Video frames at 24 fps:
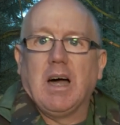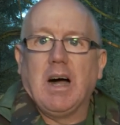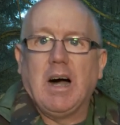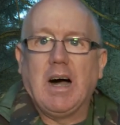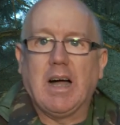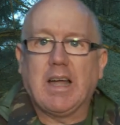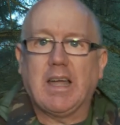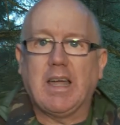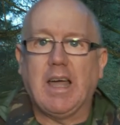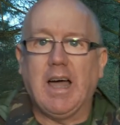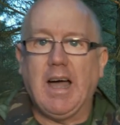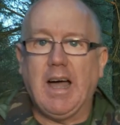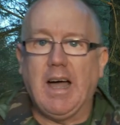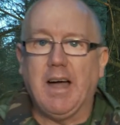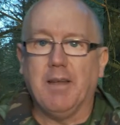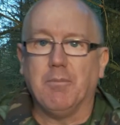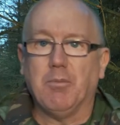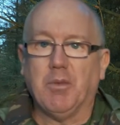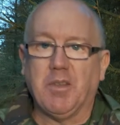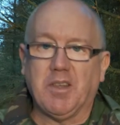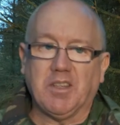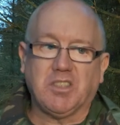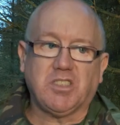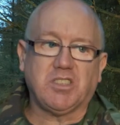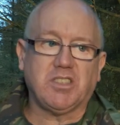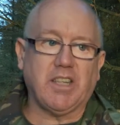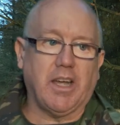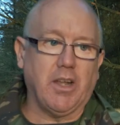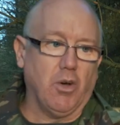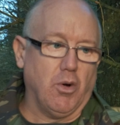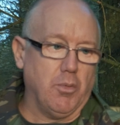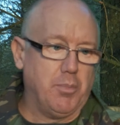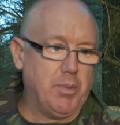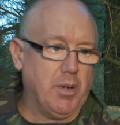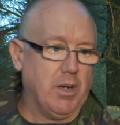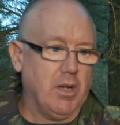I can, with this
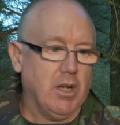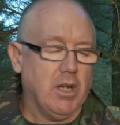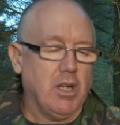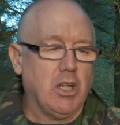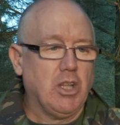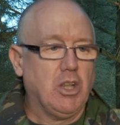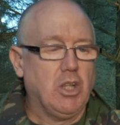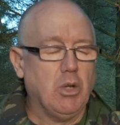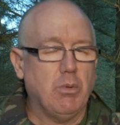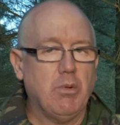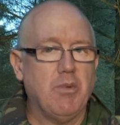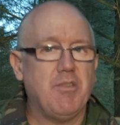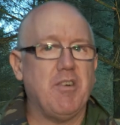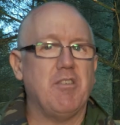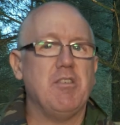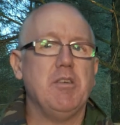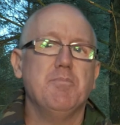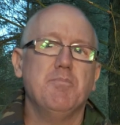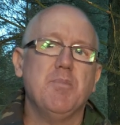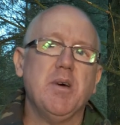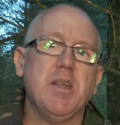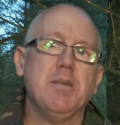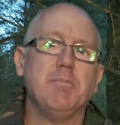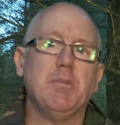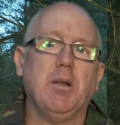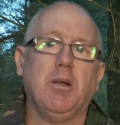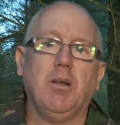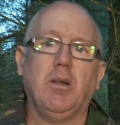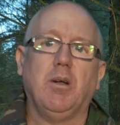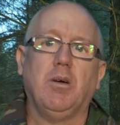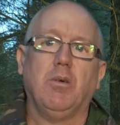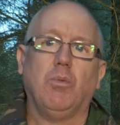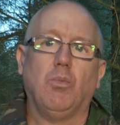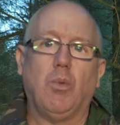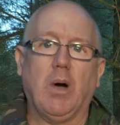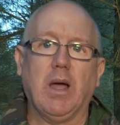setup, do a very minimal
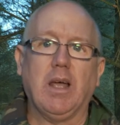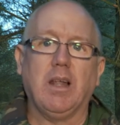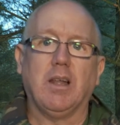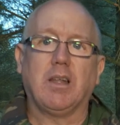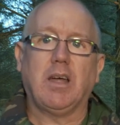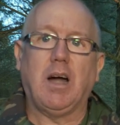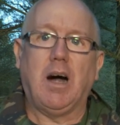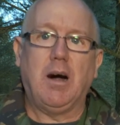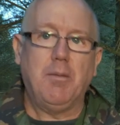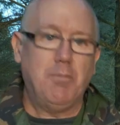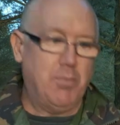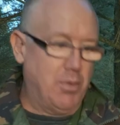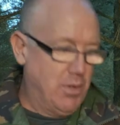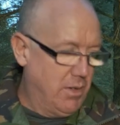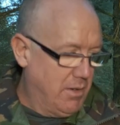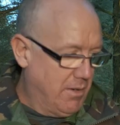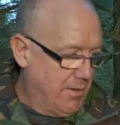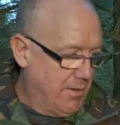wild camp,